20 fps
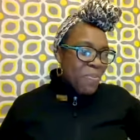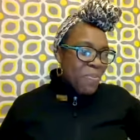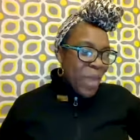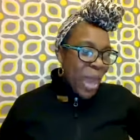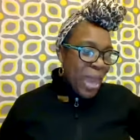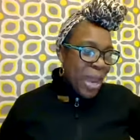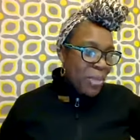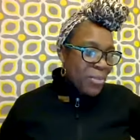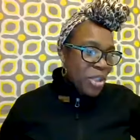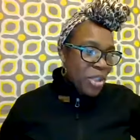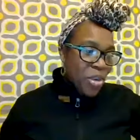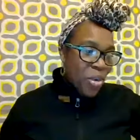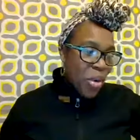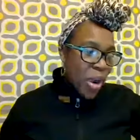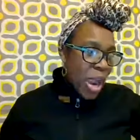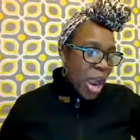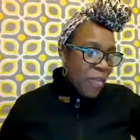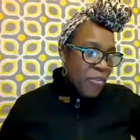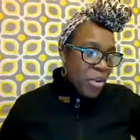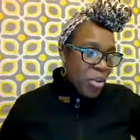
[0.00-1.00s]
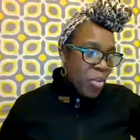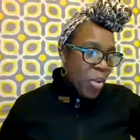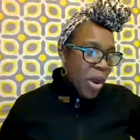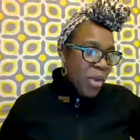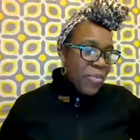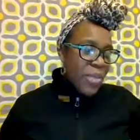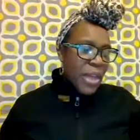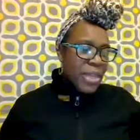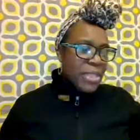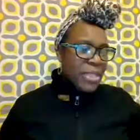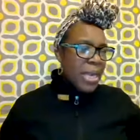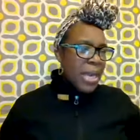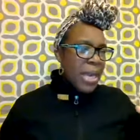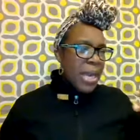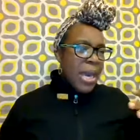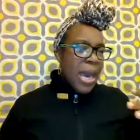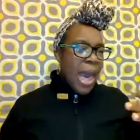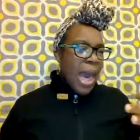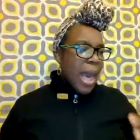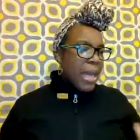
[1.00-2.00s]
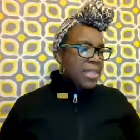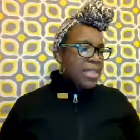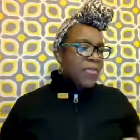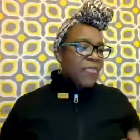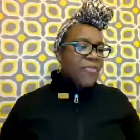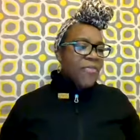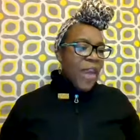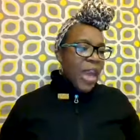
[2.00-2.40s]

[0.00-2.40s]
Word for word: And I'm sure everyone that's has a